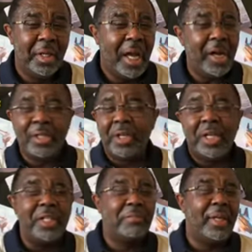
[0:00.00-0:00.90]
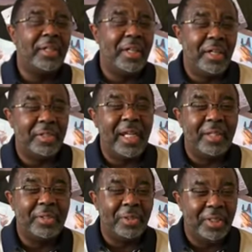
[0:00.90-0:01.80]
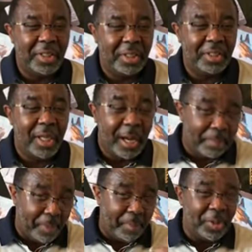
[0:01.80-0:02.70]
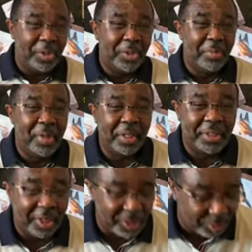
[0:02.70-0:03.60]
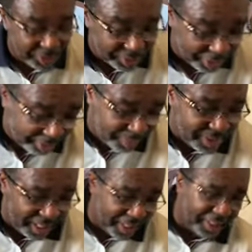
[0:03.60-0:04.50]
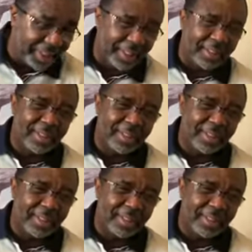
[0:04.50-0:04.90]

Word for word: how good he's been to her down through the years. I promise you, you'll be encouraged when you talk to Miss Diane King.